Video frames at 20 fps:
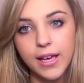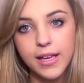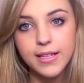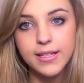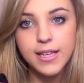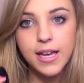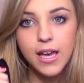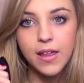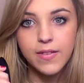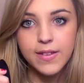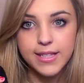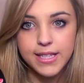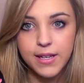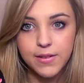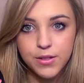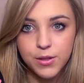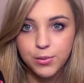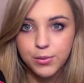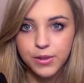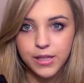is, this
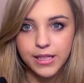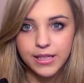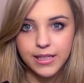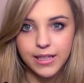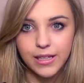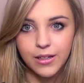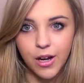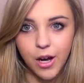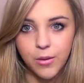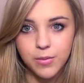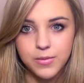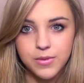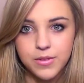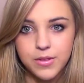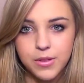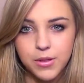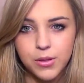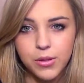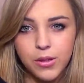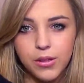gives a really neat
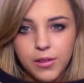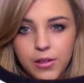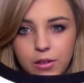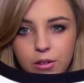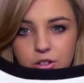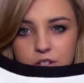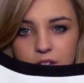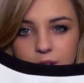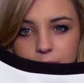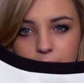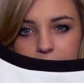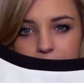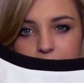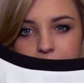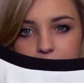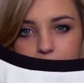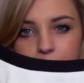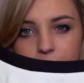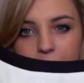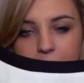optical illusion because
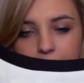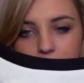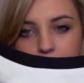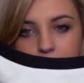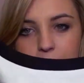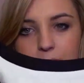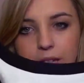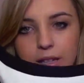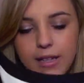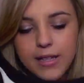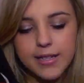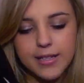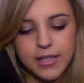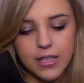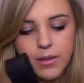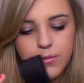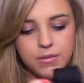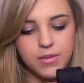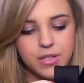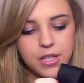the black really
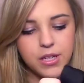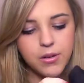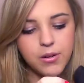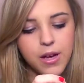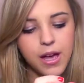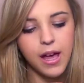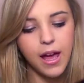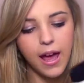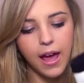slims you,